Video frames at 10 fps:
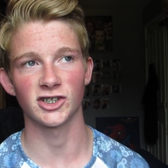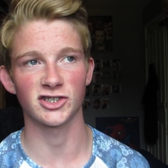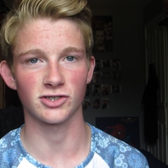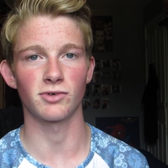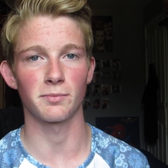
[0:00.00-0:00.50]

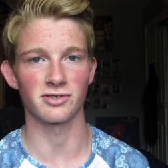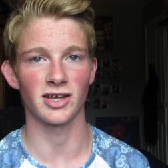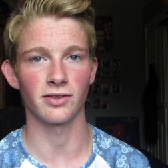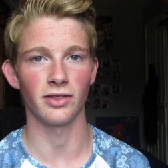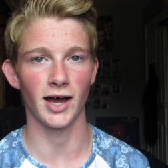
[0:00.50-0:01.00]
just to
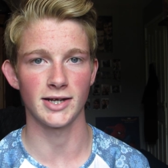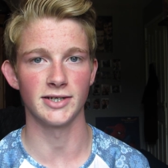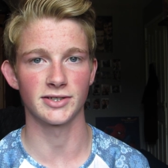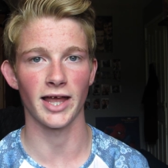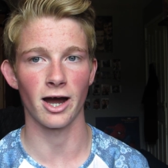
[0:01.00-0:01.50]
represent that
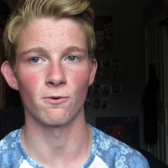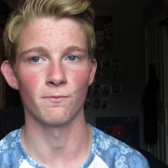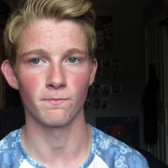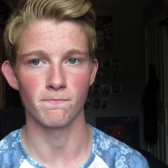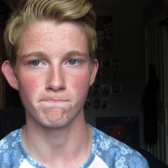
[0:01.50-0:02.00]
it's now
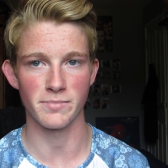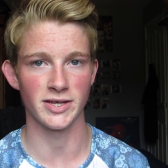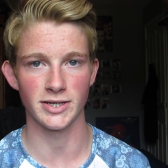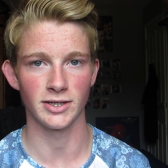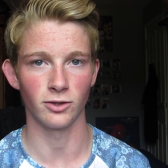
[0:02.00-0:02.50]

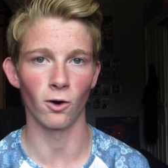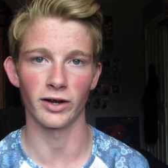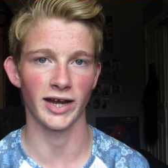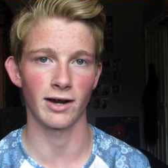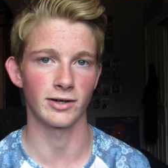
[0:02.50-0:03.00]
me, not
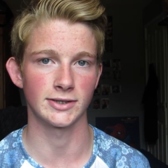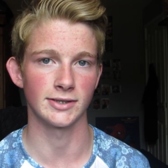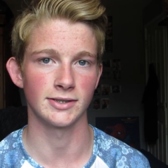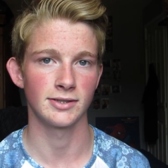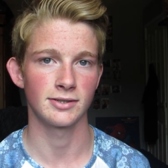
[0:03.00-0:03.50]
a character.